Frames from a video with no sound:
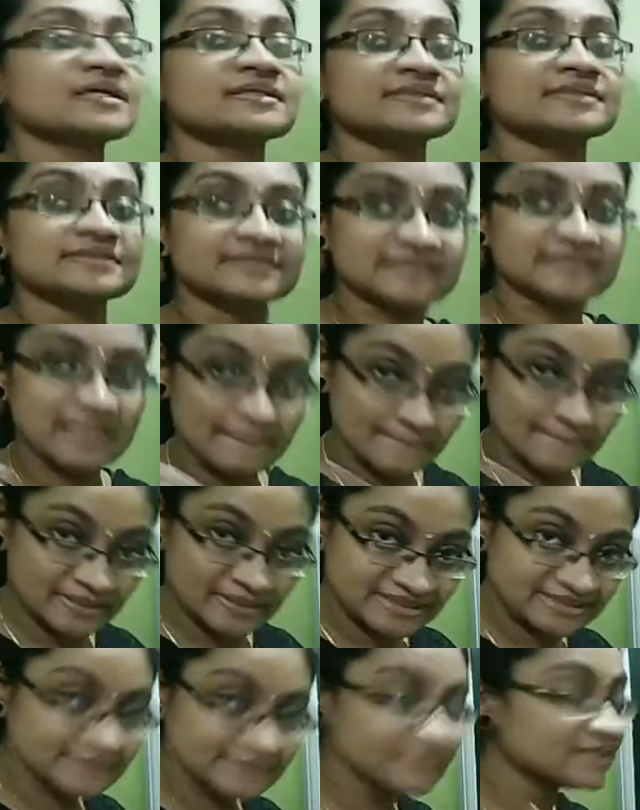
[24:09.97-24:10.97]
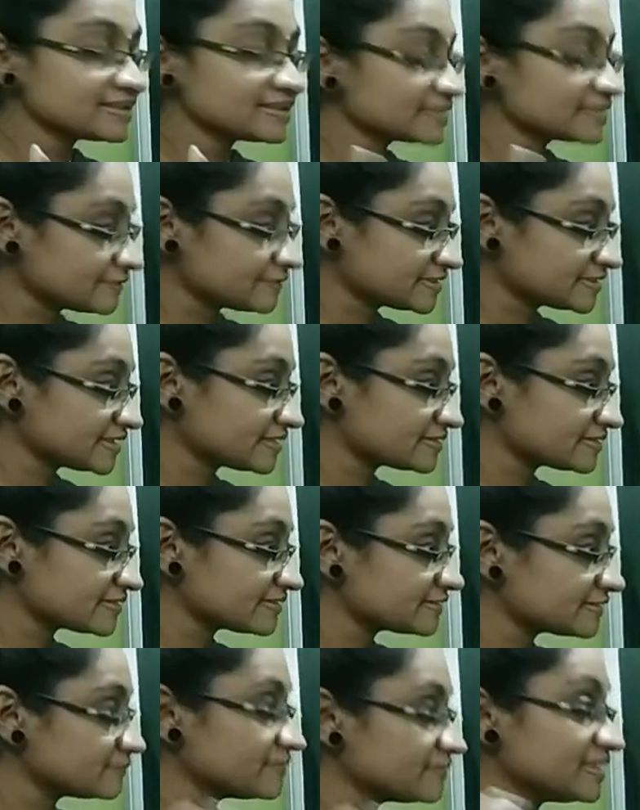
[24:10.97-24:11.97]
This combustible
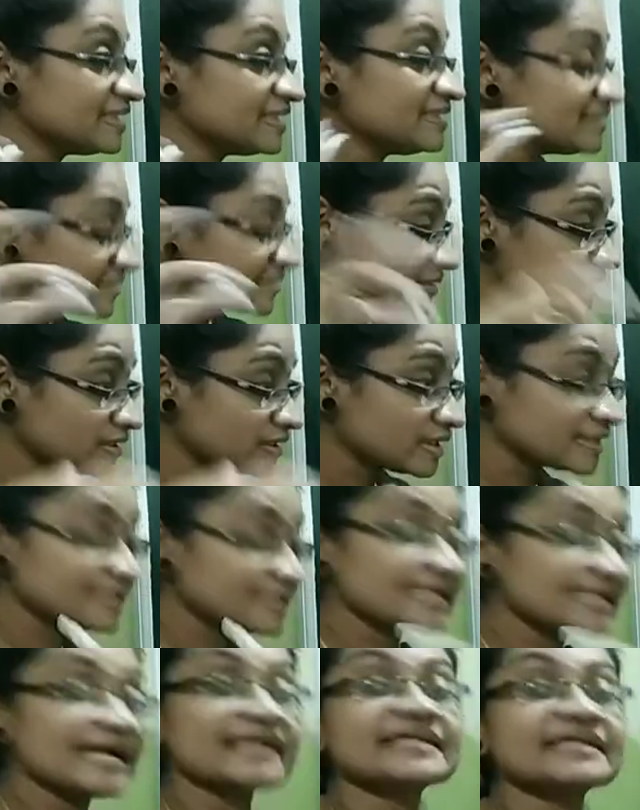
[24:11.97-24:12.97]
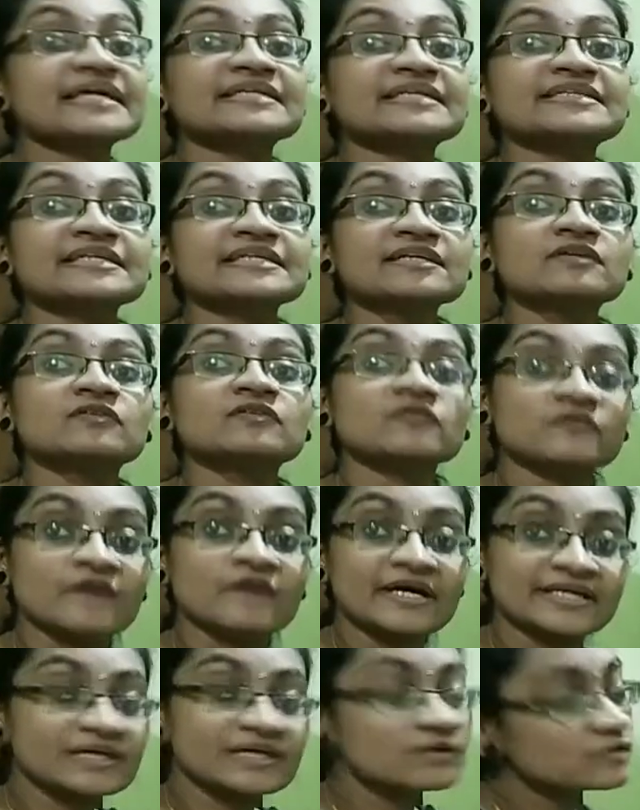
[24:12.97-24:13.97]
substances means they are getting
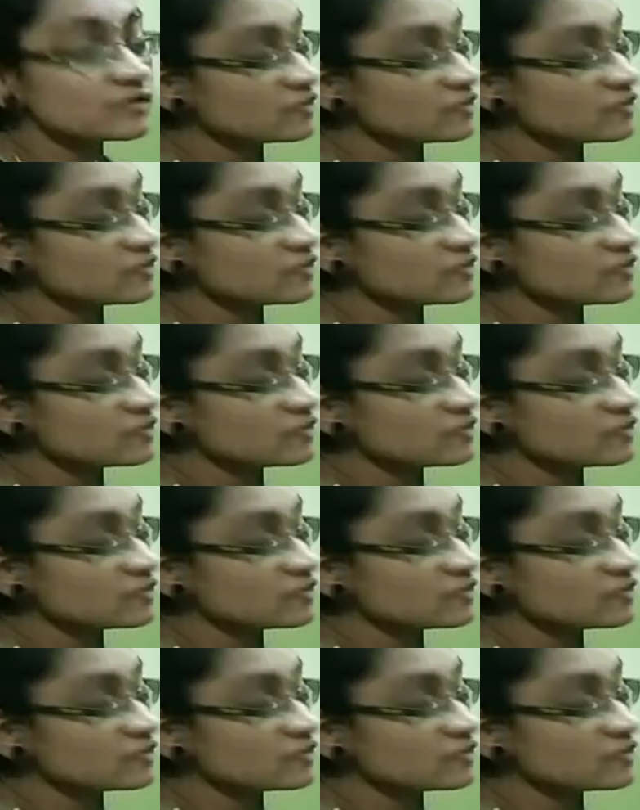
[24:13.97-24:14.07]
fire